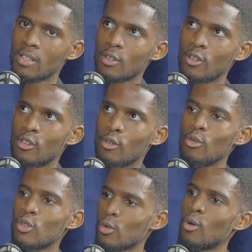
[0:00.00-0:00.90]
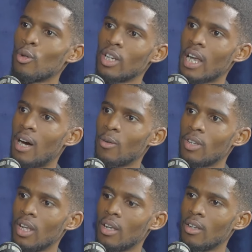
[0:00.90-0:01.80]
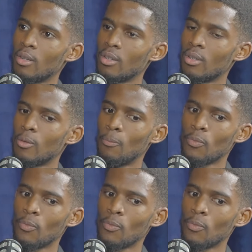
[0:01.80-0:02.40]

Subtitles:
a huge role in how they, you know,